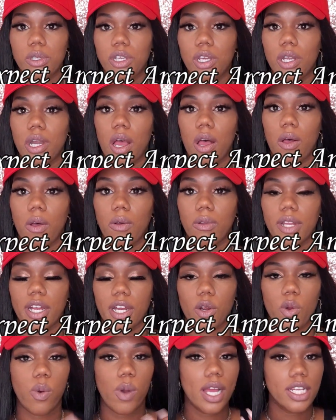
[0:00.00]
you know,
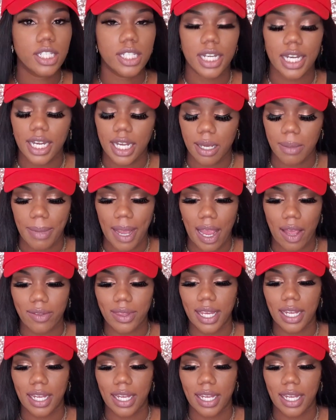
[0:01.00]
they're questioning about.